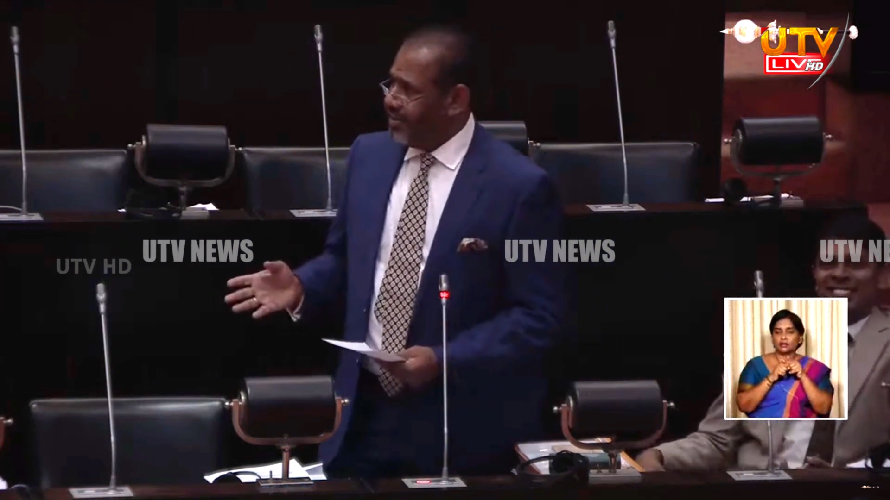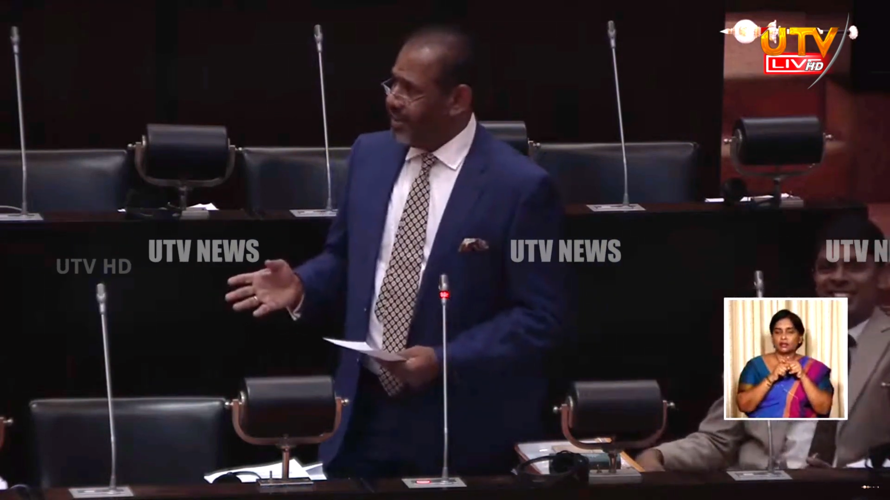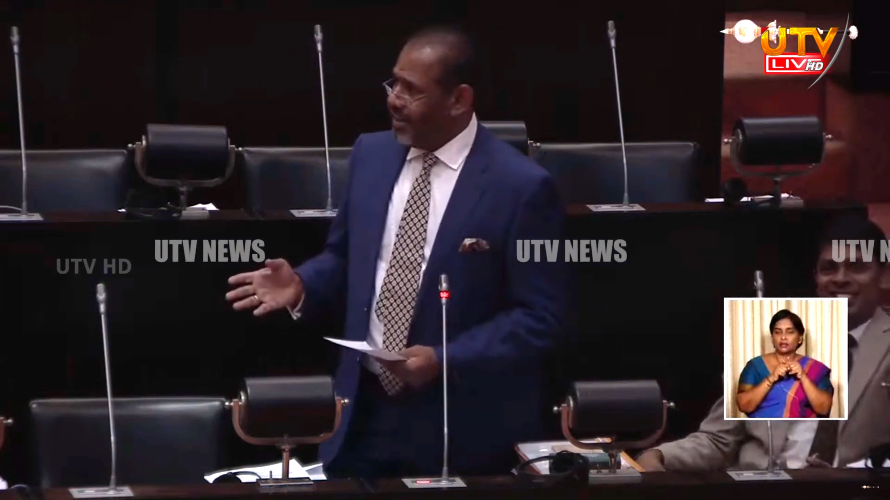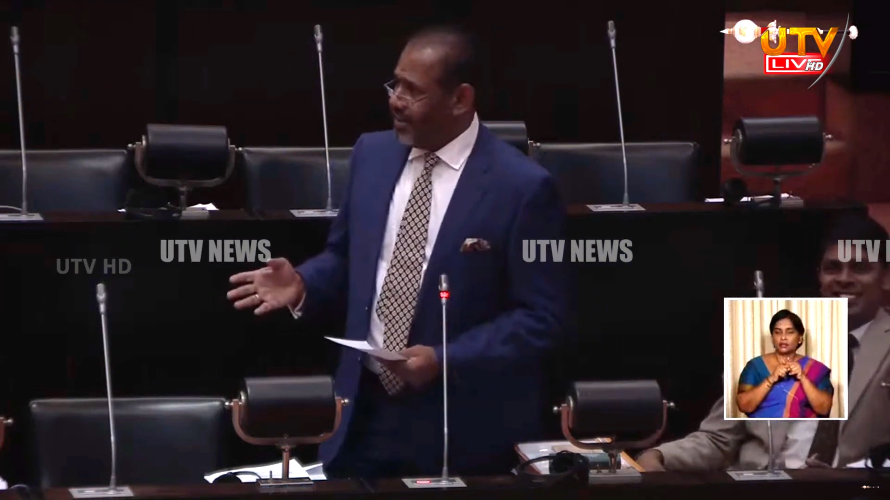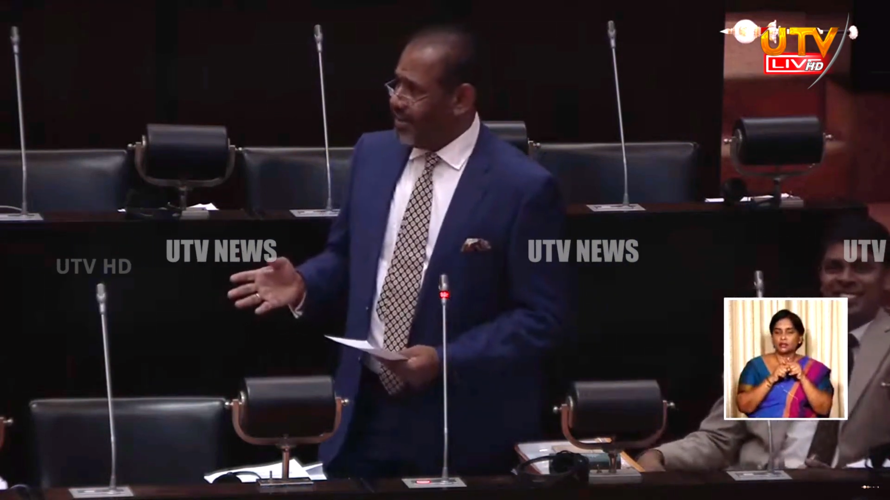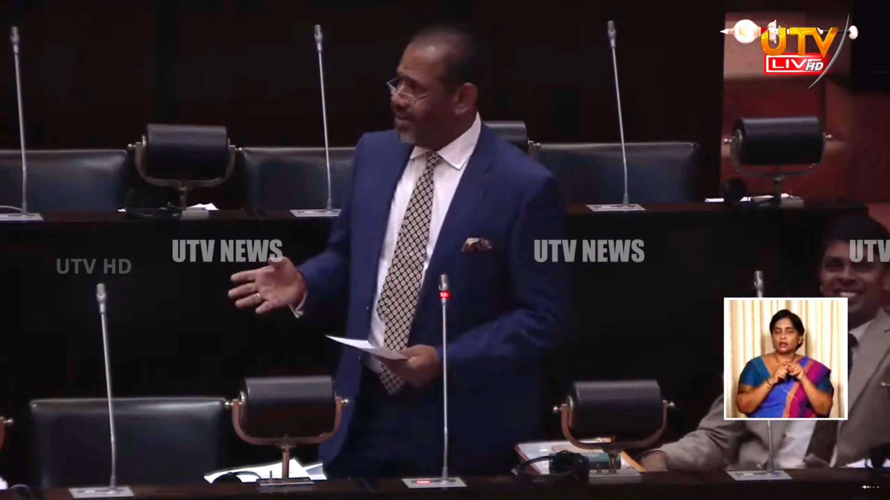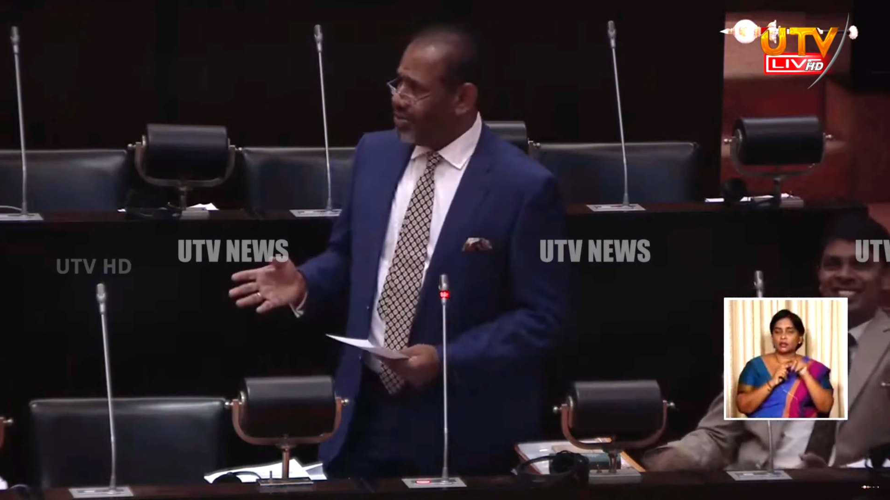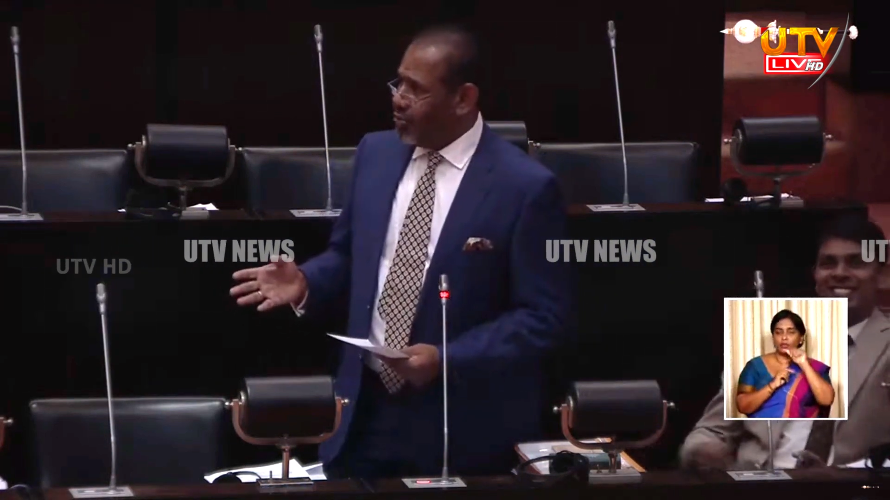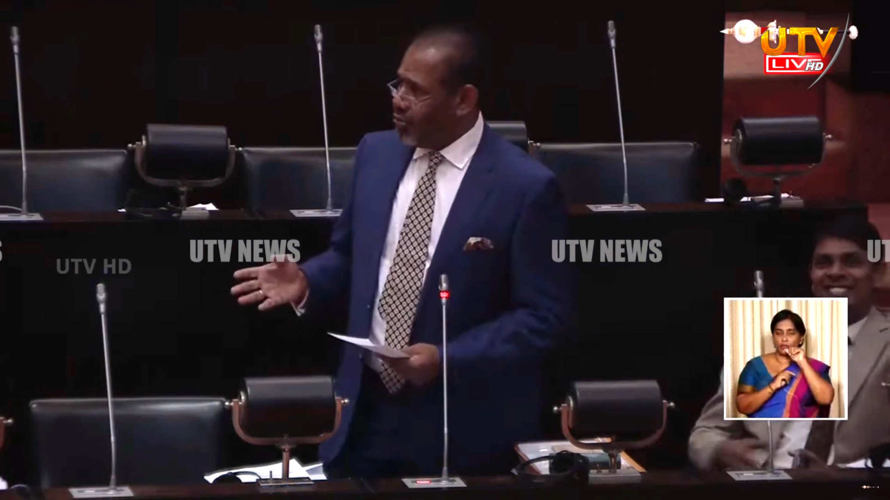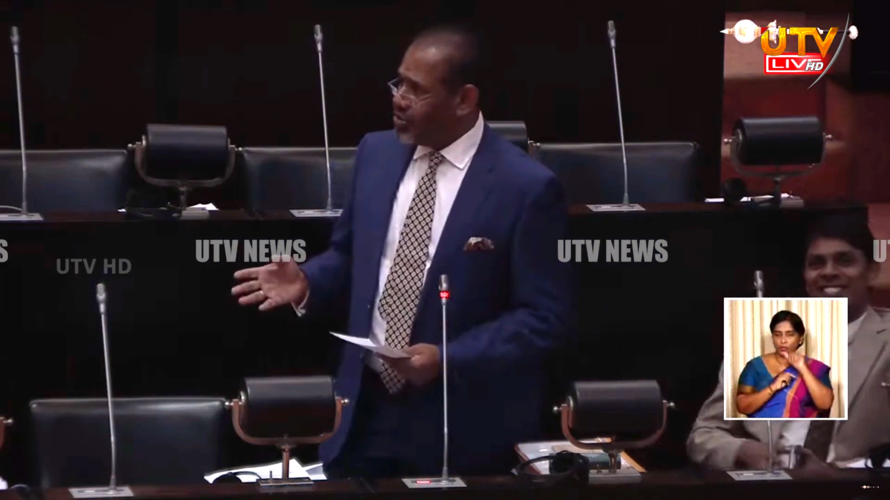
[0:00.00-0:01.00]
And I think
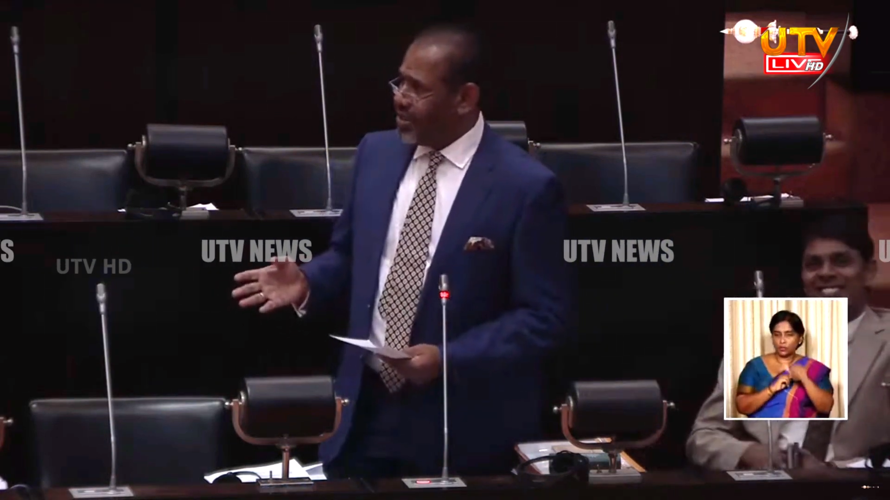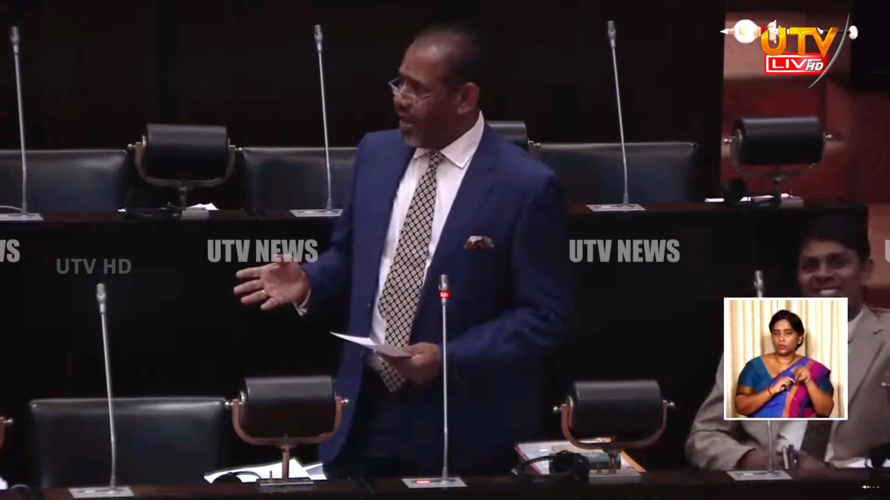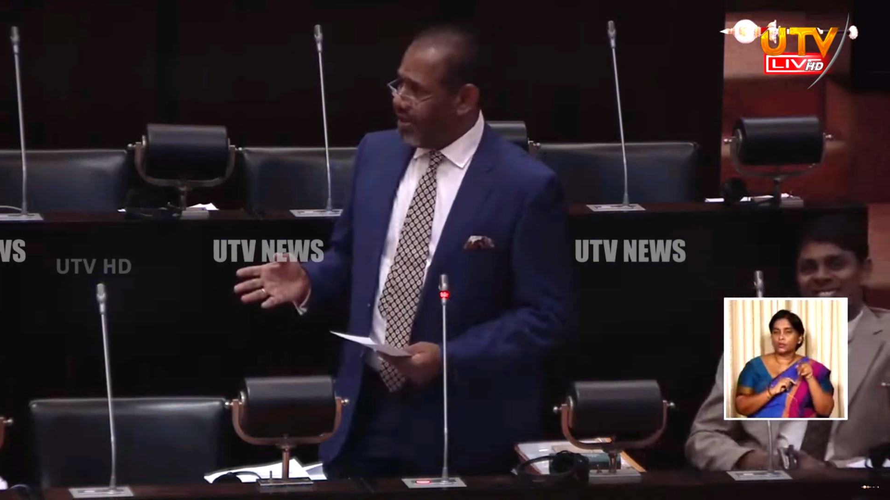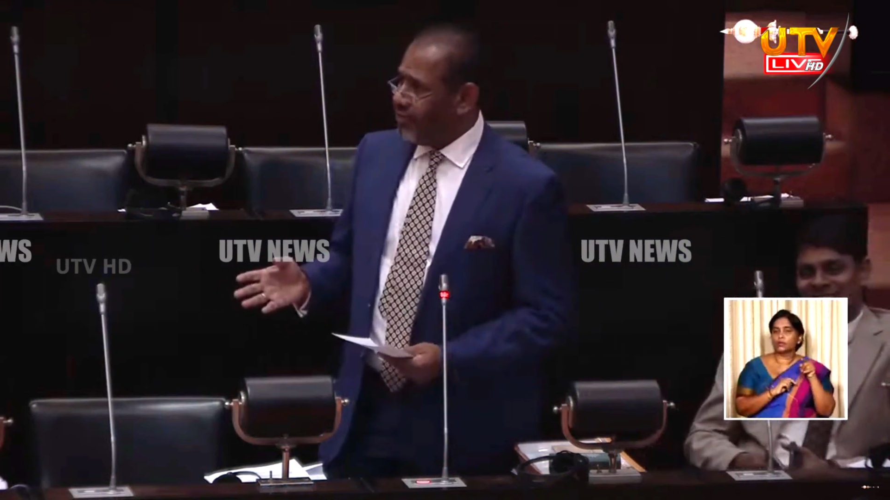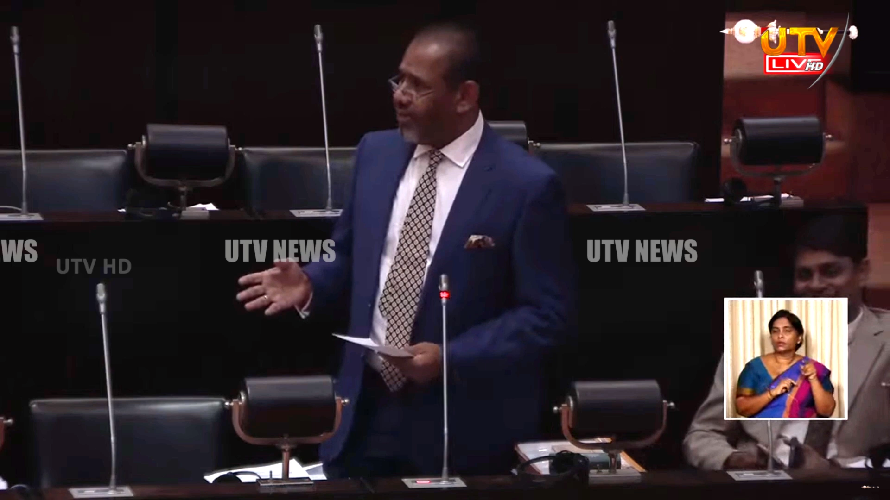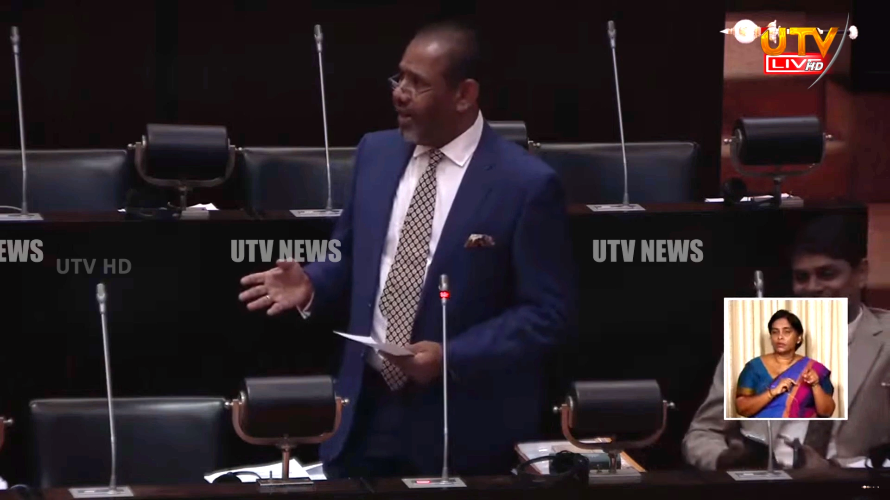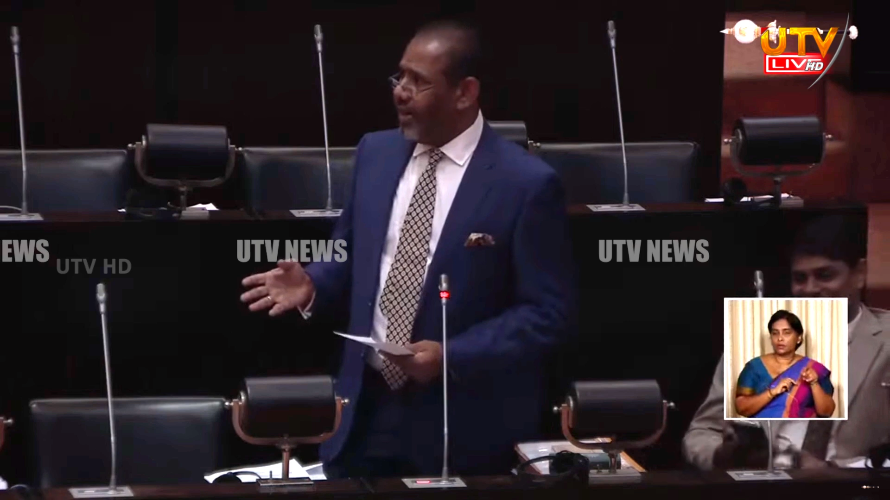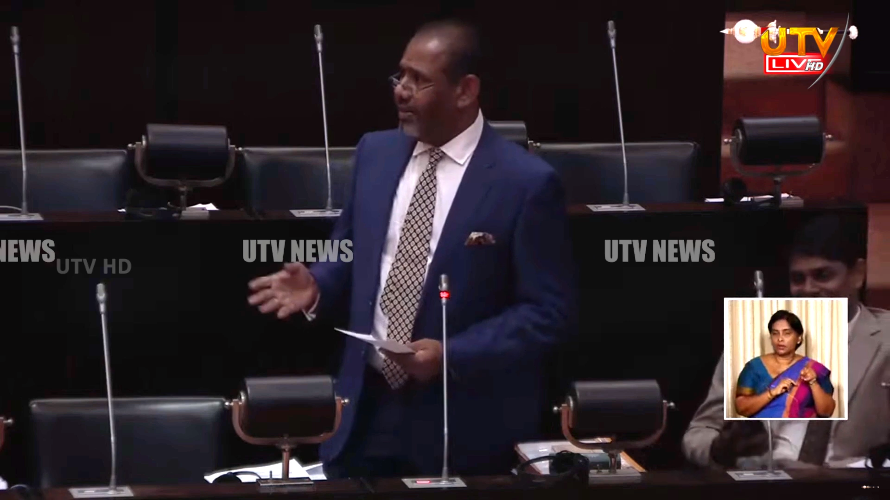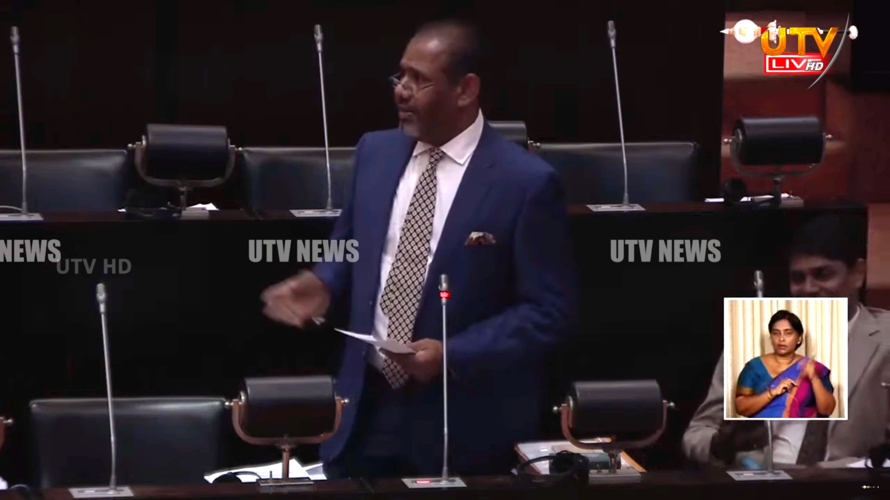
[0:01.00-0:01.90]
it's grossly unfair